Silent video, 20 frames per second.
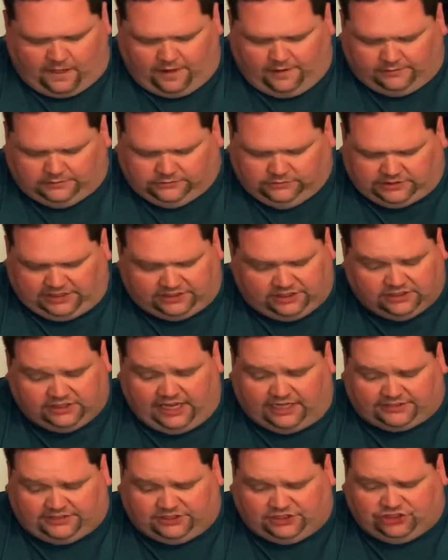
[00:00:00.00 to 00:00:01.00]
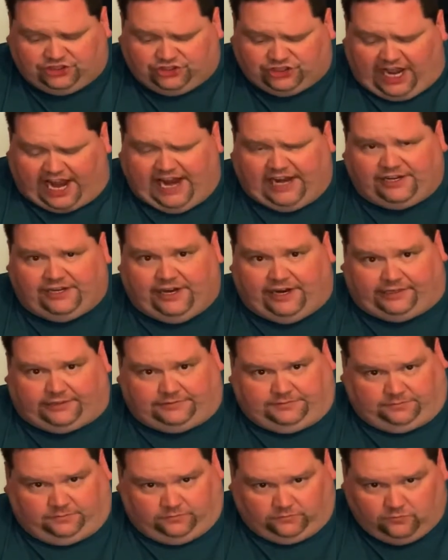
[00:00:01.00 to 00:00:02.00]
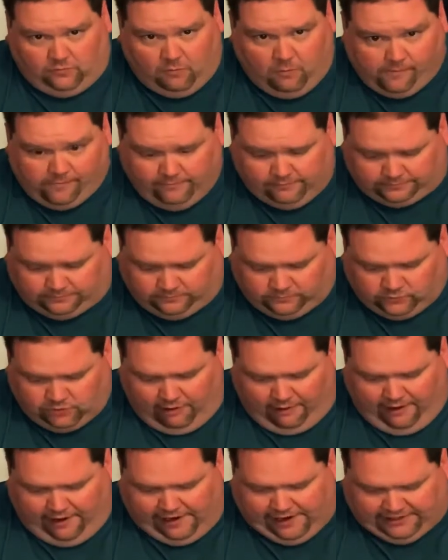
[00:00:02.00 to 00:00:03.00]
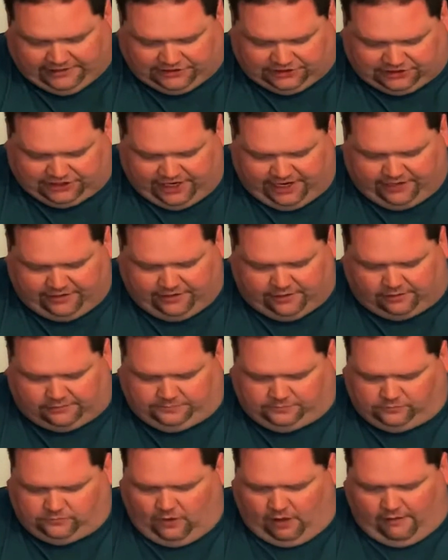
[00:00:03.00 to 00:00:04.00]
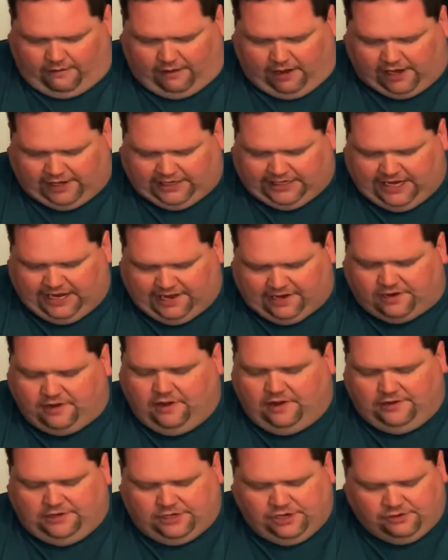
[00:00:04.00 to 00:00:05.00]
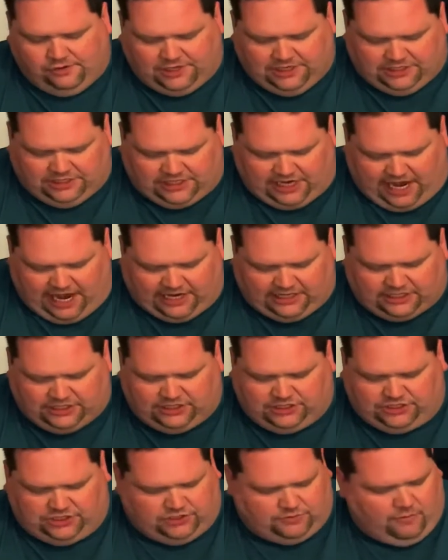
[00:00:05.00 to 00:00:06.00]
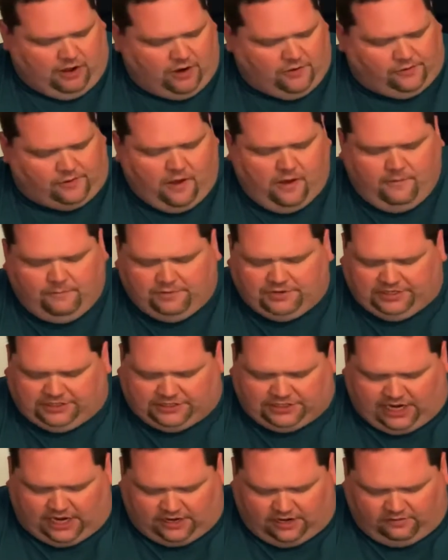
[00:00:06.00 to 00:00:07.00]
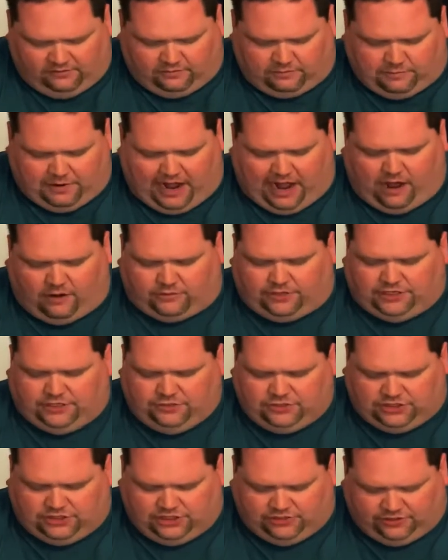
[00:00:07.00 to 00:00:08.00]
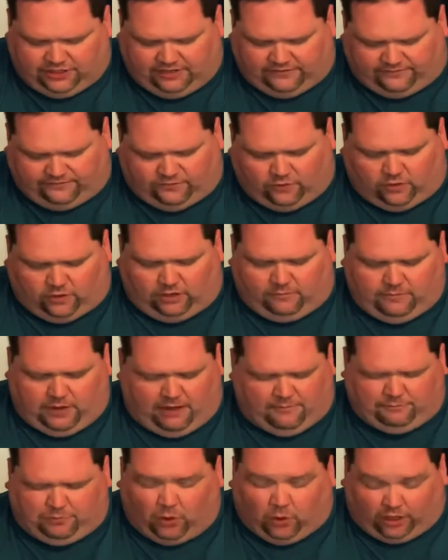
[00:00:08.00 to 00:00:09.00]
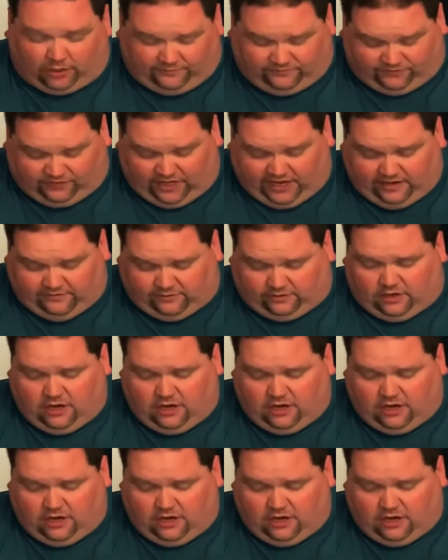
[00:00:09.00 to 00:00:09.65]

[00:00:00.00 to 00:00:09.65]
This is outstanding. It's tender. Again, you can taste the smoke, but it's not overpowering. You still get pork flavor.